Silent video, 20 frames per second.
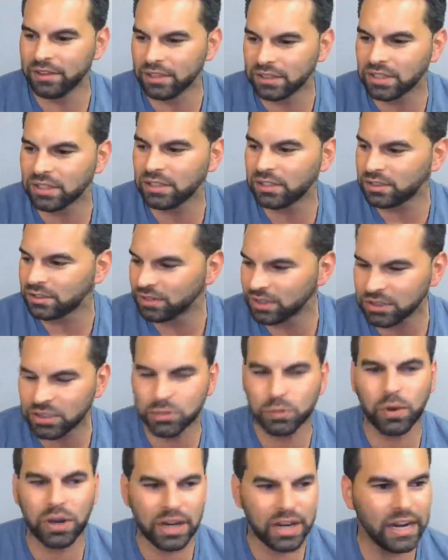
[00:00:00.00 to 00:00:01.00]
This
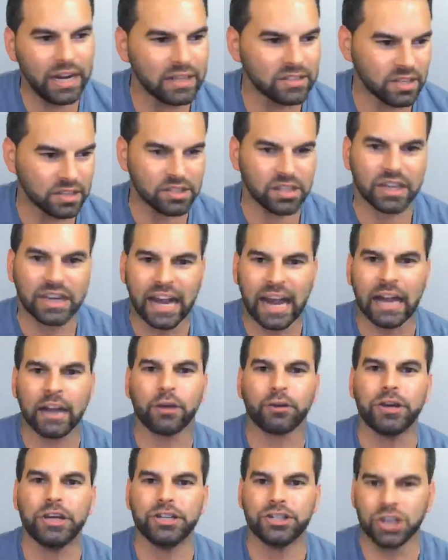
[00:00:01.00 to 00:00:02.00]
is what it is. It's a
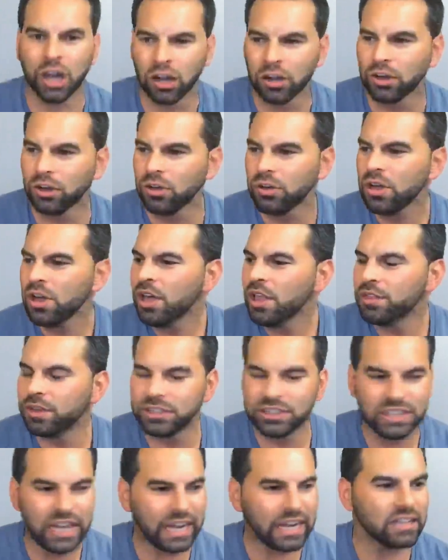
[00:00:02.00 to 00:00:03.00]
concrete jungle.
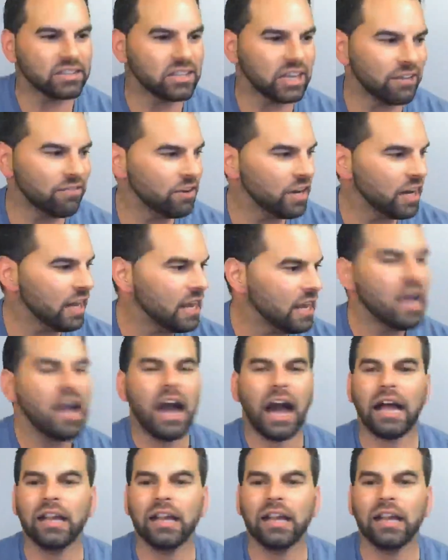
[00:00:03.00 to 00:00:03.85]
There's negativity.